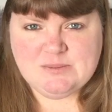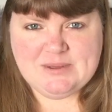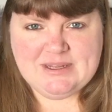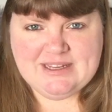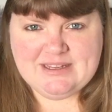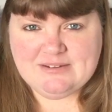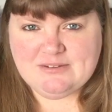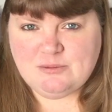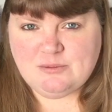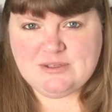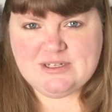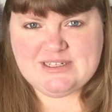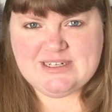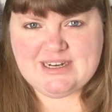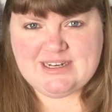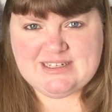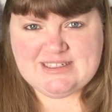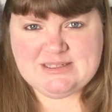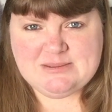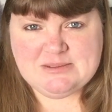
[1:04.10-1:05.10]
week all the
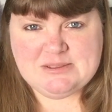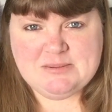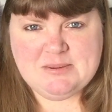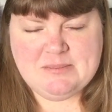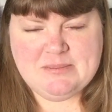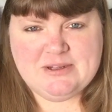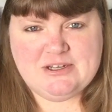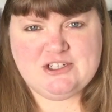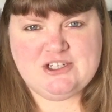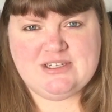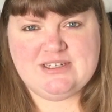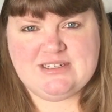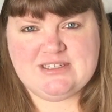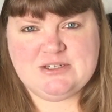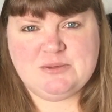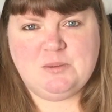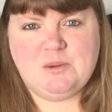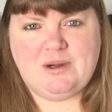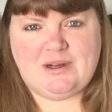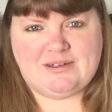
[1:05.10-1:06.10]
days seem to be merging
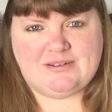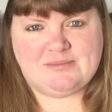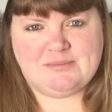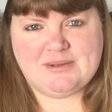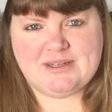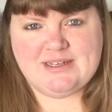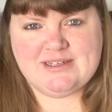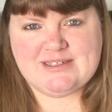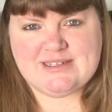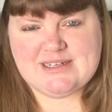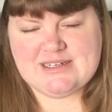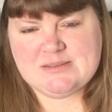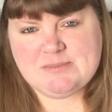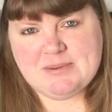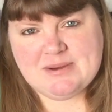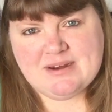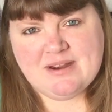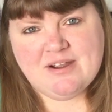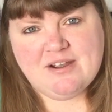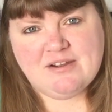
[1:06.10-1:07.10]
into one because it's
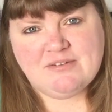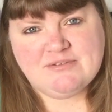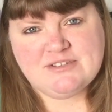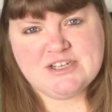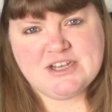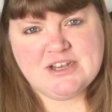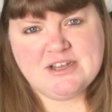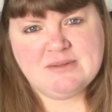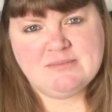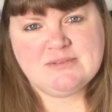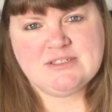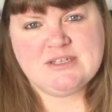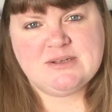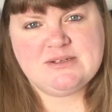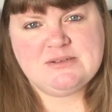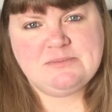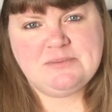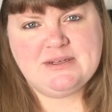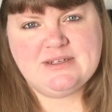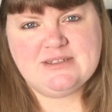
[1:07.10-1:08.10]
been half term, so
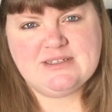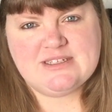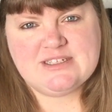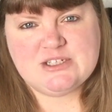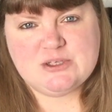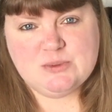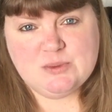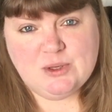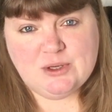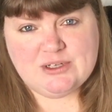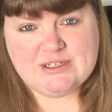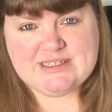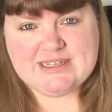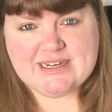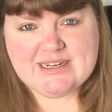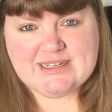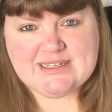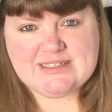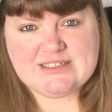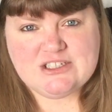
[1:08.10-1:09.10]
it's been the school
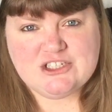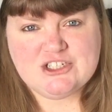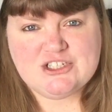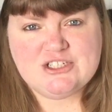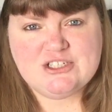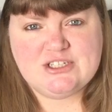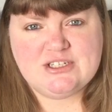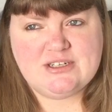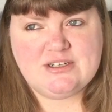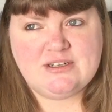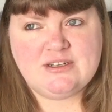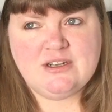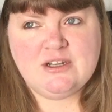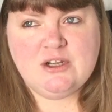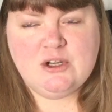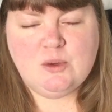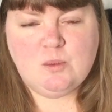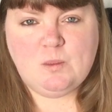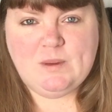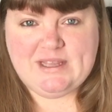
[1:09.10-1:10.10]
holidays, just a
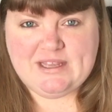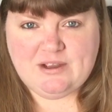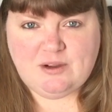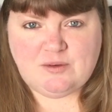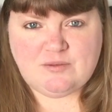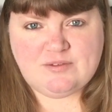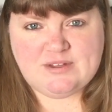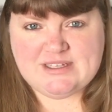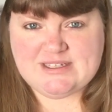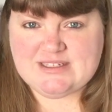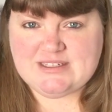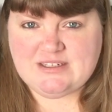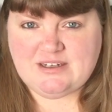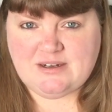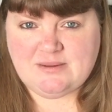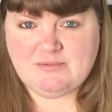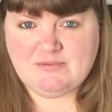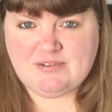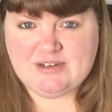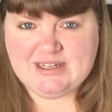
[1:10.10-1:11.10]
week off this
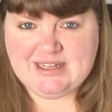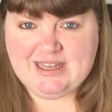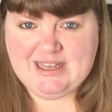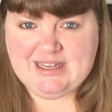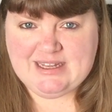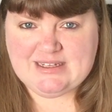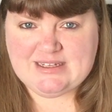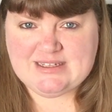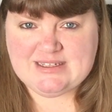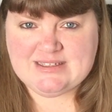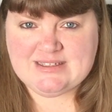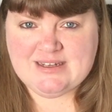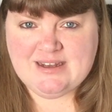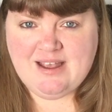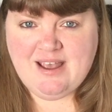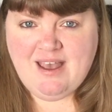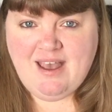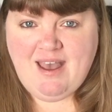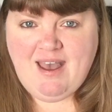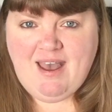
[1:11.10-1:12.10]
time for the kids.
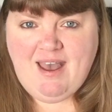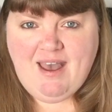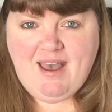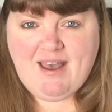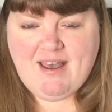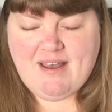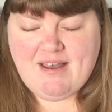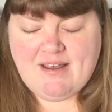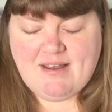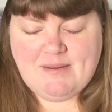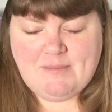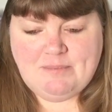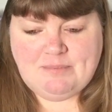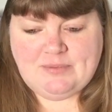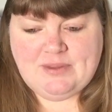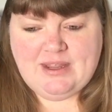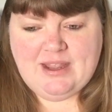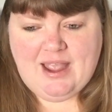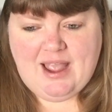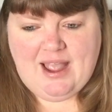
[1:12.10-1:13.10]

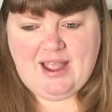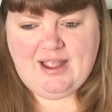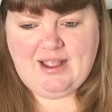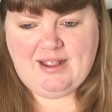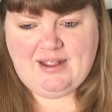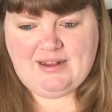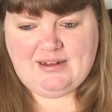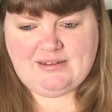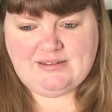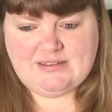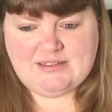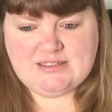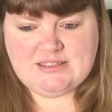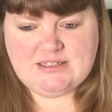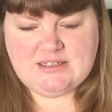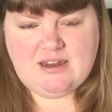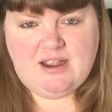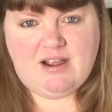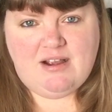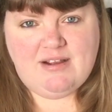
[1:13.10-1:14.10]
And
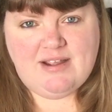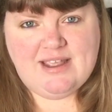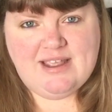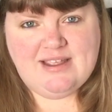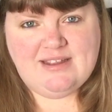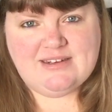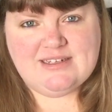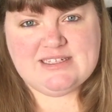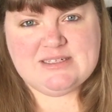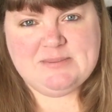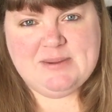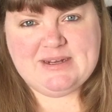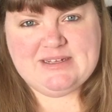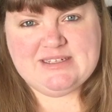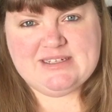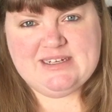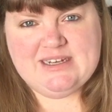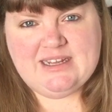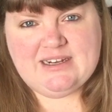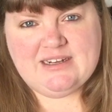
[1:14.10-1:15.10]
I
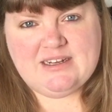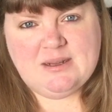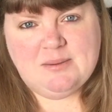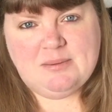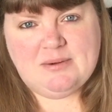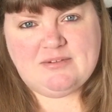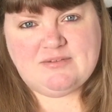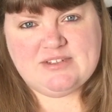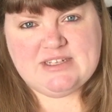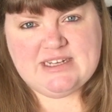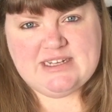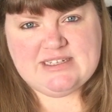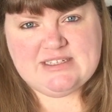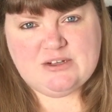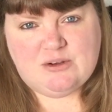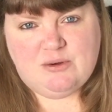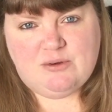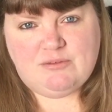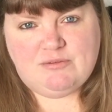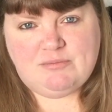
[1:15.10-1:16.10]
unexpectedly had a couple of days
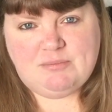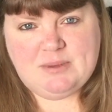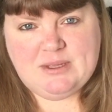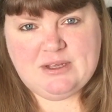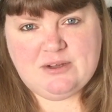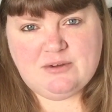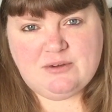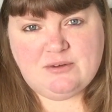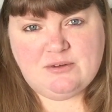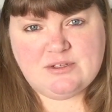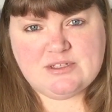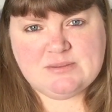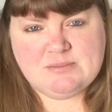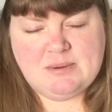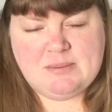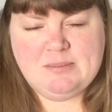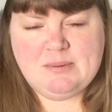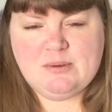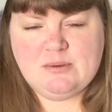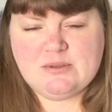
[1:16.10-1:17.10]
off because my
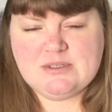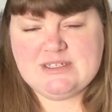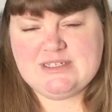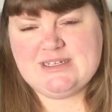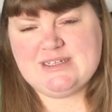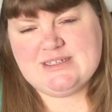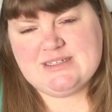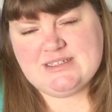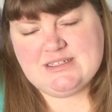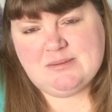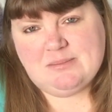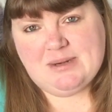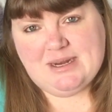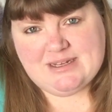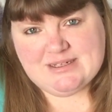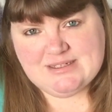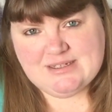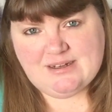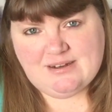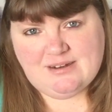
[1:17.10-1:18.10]
poor sister,
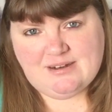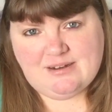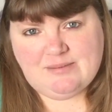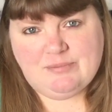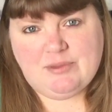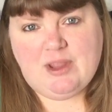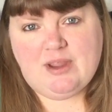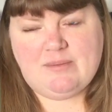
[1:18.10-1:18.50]
bless her,